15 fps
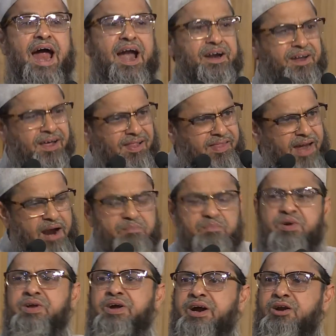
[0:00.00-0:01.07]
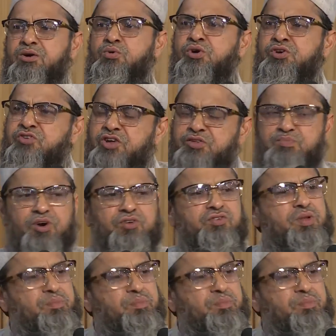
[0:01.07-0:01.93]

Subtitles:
Until that period, who is responsible?